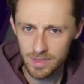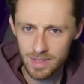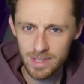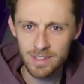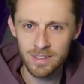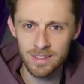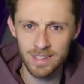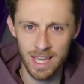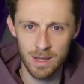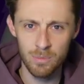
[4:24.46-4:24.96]

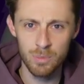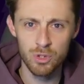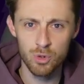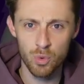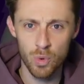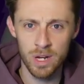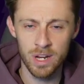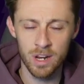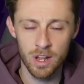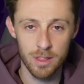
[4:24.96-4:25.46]
Game week
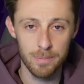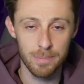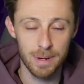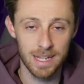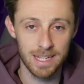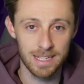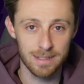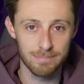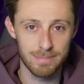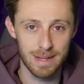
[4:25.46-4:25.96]
29, they play
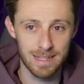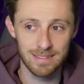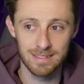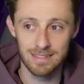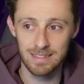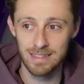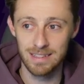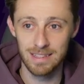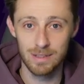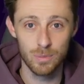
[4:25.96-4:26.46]
against Man
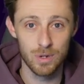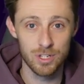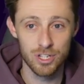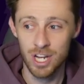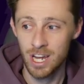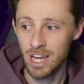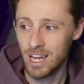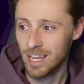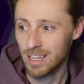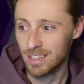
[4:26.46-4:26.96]
City, which
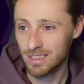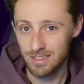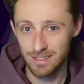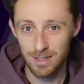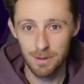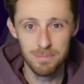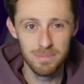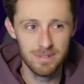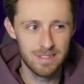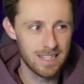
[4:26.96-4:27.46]

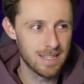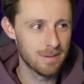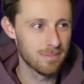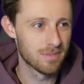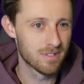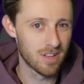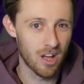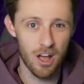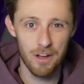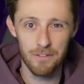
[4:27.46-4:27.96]
some deem
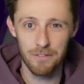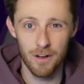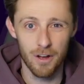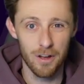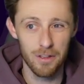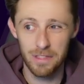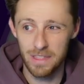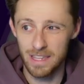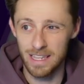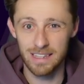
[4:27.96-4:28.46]
tough. I
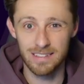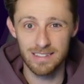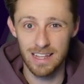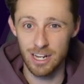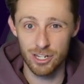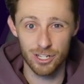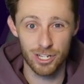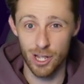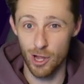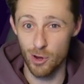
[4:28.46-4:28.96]
think it's
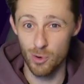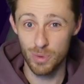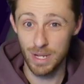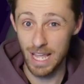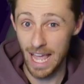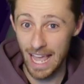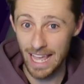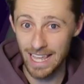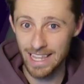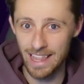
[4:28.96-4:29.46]
actually
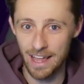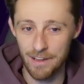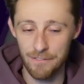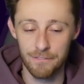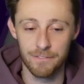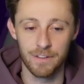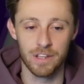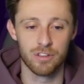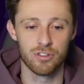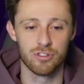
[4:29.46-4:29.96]
okay, that
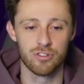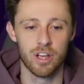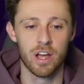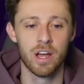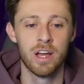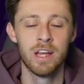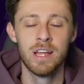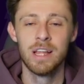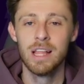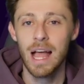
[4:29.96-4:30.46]
fixture.
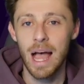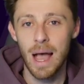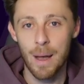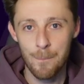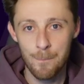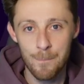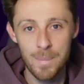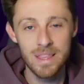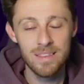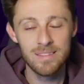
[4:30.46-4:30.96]

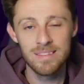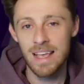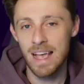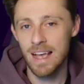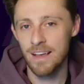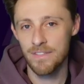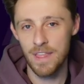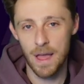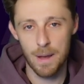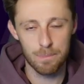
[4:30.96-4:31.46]
And Minter
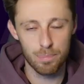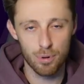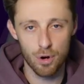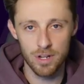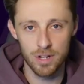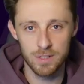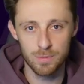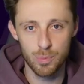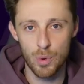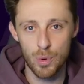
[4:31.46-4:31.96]
at that
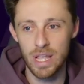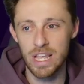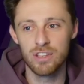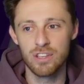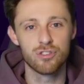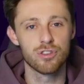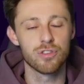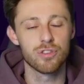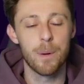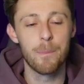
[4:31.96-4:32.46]
price point is
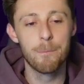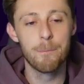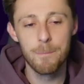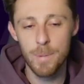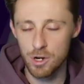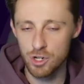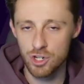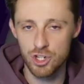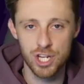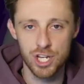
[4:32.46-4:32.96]
just a
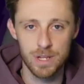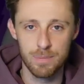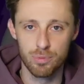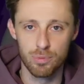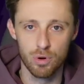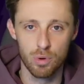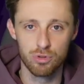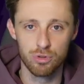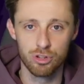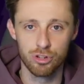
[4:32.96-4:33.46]
much cheaper
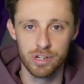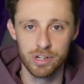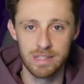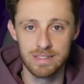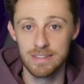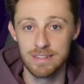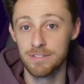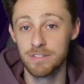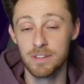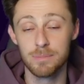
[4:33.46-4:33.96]

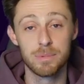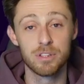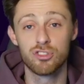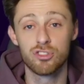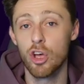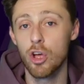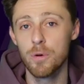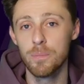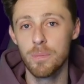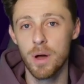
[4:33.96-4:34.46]
alternative to
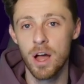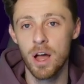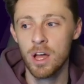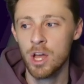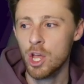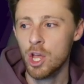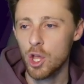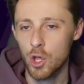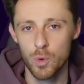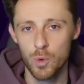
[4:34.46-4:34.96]
Mitoma,
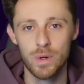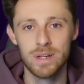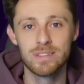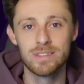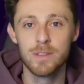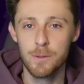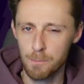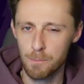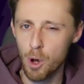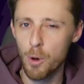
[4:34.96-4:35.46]
who is
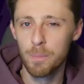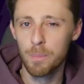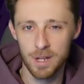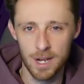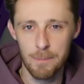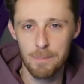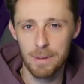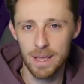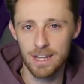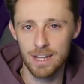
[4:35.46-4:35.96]
the
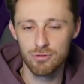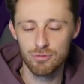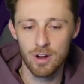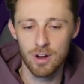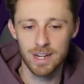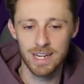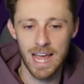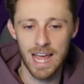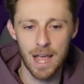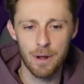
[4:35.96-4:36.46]
popular pick
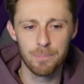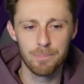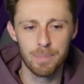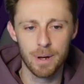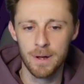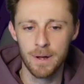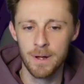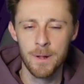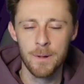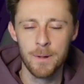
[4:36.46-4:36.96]
right now.
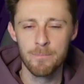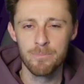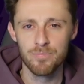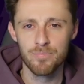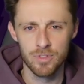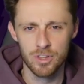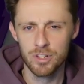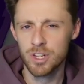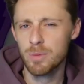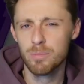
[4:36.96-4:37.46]
But
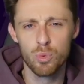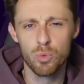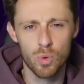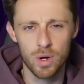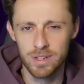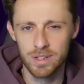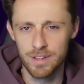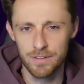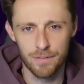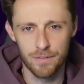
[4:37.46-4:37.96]
the number
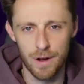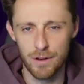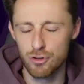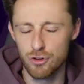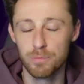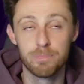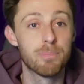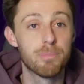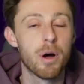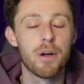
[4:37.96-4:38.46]
1 differential
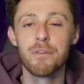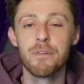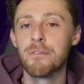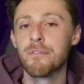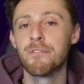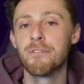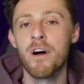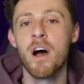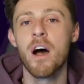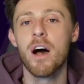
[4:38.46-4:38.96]
by
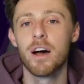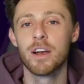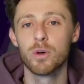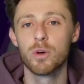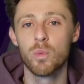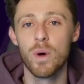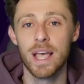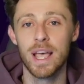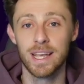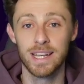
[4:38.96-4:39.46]
far and
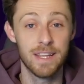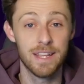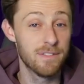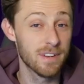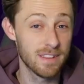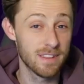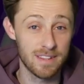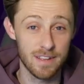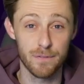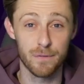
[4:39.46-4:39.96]
away, and even
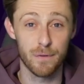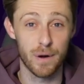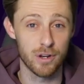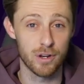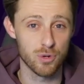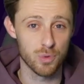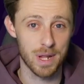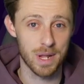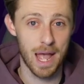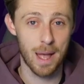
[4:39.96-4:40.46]
a
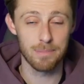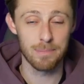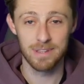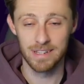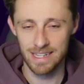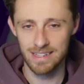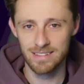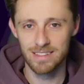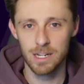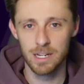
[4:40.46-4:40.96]
differential captain,
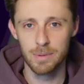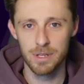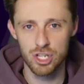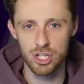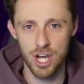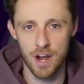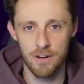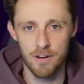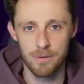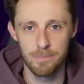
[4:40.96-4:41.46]
is going to be
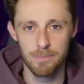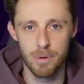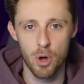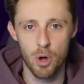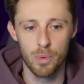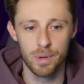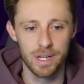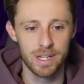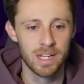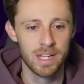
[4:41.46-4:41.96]
Jared
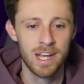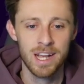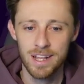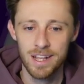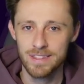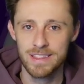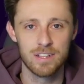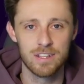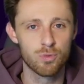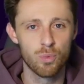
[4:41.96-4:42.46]
Bowen, and
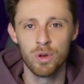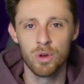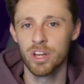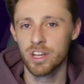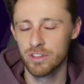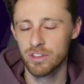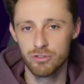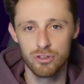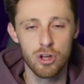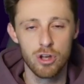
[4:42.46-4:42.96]
this one I
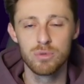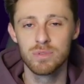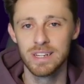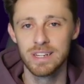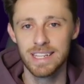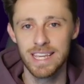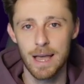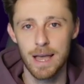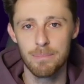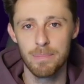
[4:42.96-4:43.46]
could totally
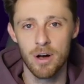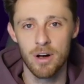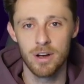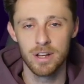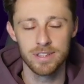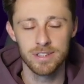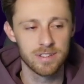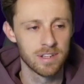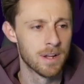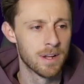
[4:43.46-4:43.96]
get
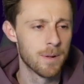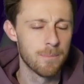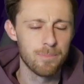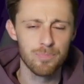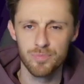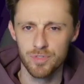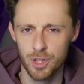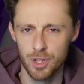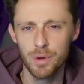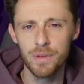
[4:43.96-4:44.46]
behind.
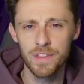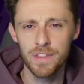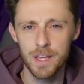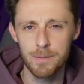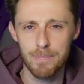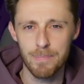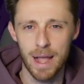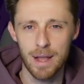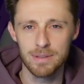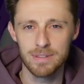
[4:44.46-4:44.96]
The only thing
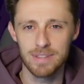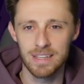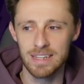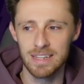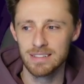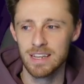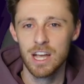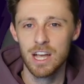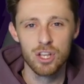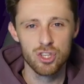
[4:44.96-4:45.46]
about it
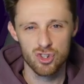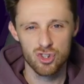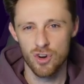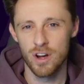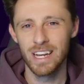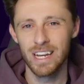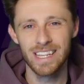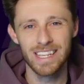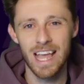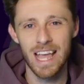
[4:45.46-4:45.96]
is
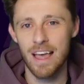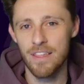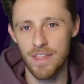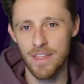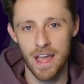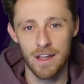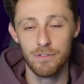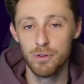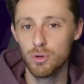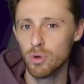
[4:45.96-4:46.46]
trying to get
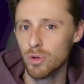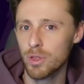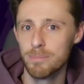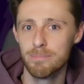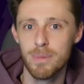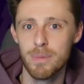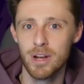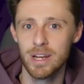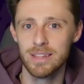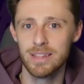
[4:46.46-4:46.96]
there. If you've got the
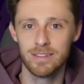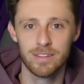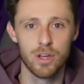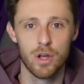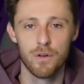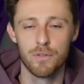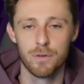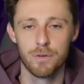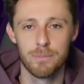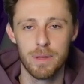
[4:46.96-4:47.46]
money to
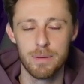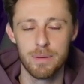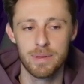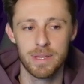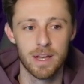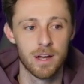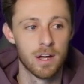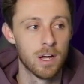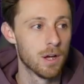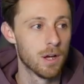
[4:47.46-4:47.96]
go from maybe
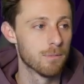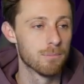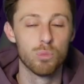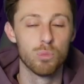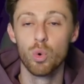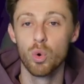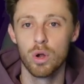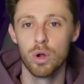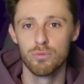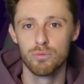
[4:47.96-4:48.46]
a
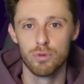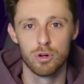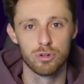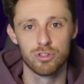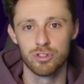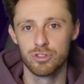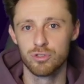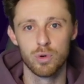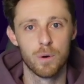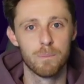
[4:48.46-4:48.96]
Morgan
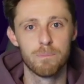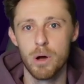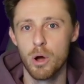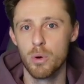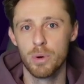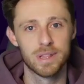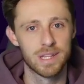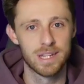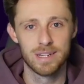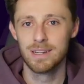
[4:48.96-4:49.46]
Rogers to a
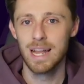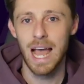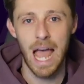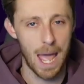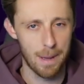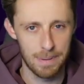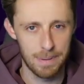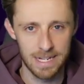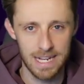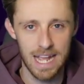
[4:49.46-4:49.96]
Bowen, then
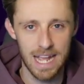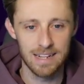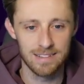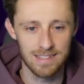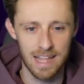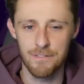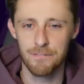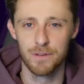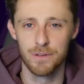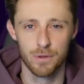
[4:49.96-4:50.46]
happy days.
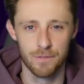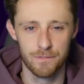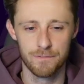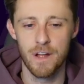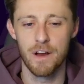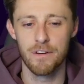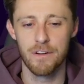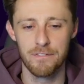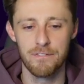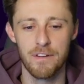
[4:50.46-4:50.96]
That feels
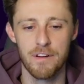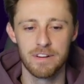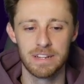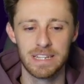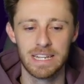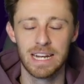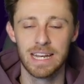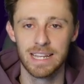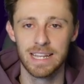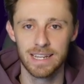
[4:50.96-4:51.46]
very, very
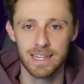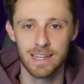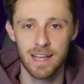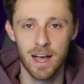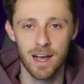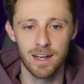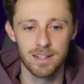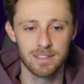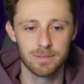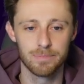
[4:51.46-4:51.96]
clear
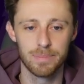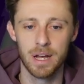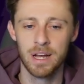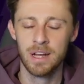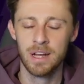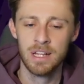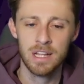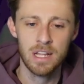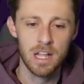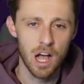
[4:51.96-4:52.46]
cut. But
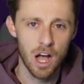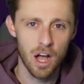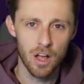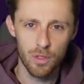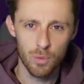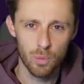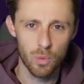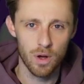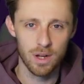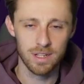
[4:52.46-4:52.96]

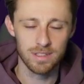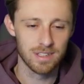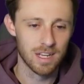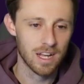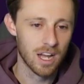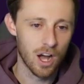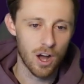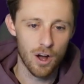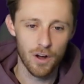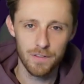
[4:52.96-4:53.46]
Otherwise,
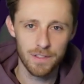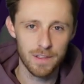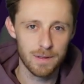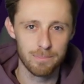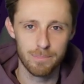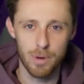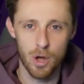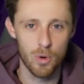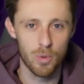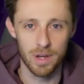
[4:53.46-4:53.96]
I think
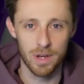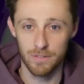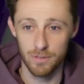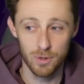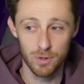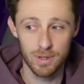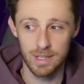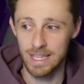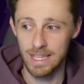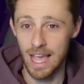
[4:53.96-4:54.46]
Bowen, if you
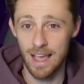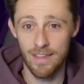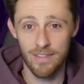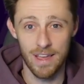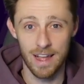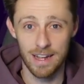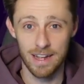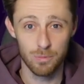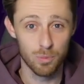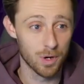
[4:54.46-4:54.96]
can get
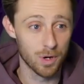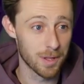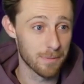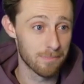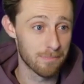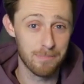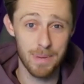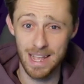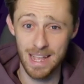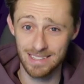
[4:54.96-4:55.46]
there, is one of the
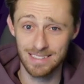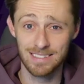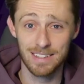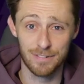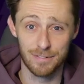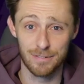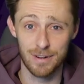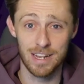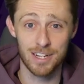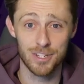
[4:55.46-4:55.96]
best
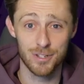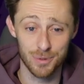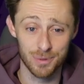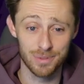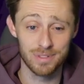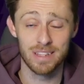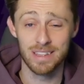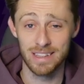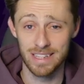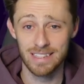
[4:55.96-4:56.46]

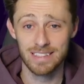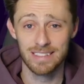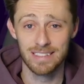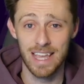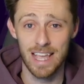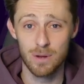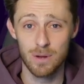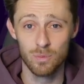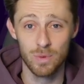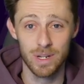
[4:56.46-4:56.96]
differentials this
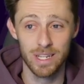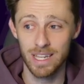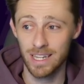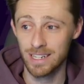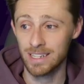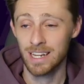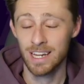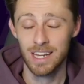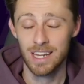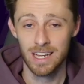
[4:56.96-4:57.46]
game week. And
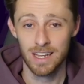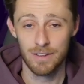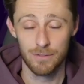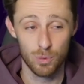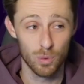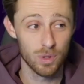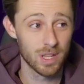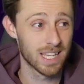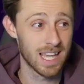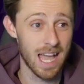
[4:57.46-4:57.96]
if you
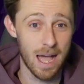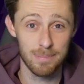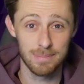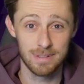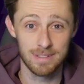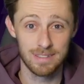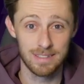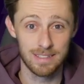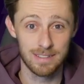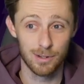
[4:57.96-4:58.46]
want the
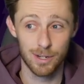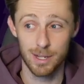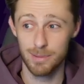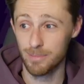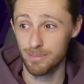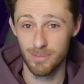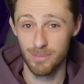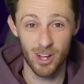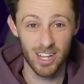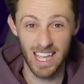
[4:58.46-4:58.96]
captaincy on him,
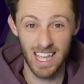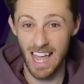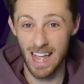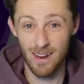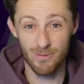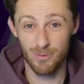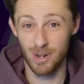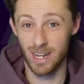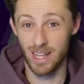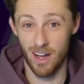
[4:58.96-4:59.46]
I can't
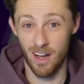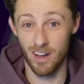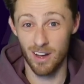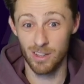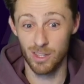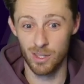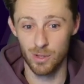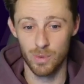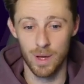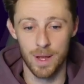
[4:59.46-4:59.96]
really
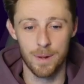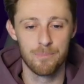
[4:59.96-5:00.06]
argue it.